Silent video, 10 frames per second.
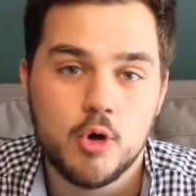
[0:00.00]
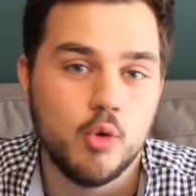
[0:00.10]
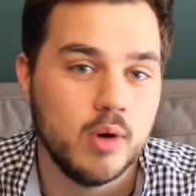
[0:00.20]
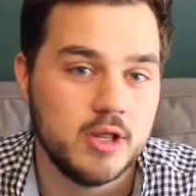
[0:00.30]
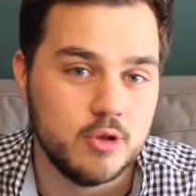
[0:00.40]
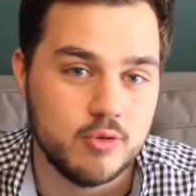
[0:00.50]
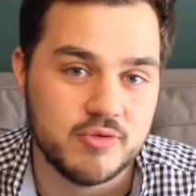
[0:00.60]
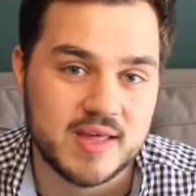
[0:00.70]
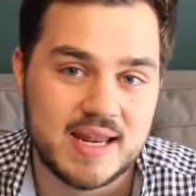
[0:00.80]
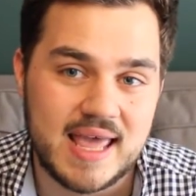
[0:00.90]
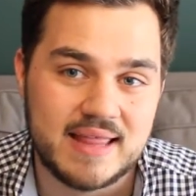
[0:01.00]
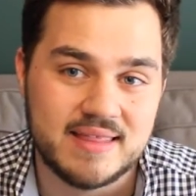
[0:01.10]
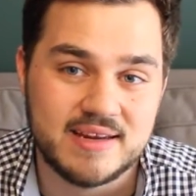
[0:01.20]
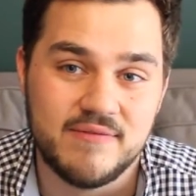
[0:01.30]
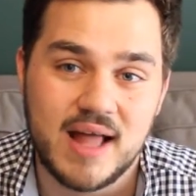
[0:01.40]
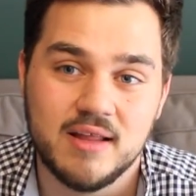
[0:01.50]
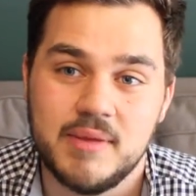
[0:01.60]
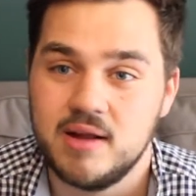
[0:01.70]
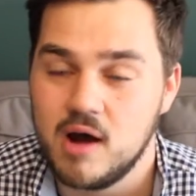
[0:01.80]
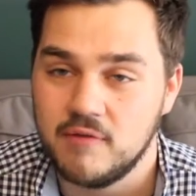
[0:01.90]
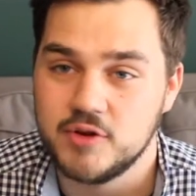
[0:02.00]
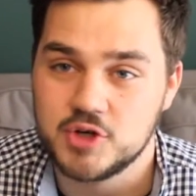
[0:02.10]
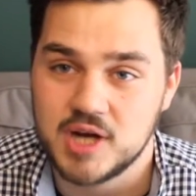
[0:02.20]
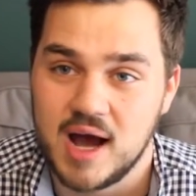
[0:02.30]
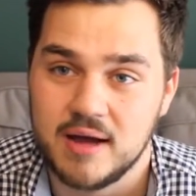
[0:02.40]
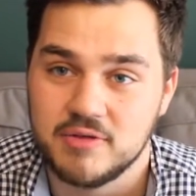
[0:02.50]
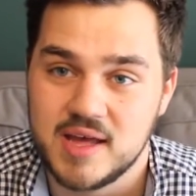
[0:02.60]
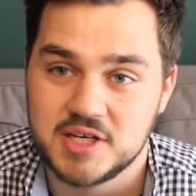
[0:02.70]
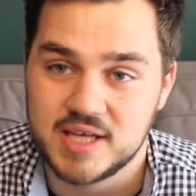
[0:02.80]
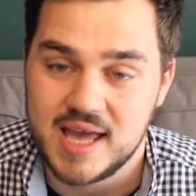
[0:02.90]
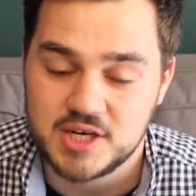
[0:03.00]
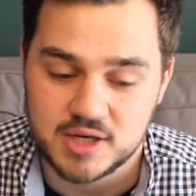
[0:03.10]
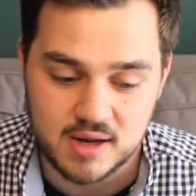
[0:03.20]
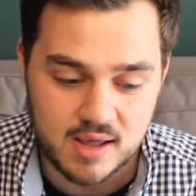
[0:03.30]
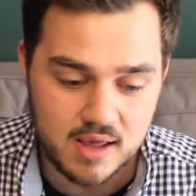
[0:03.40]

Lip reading: who want to use it in the development of their child's education.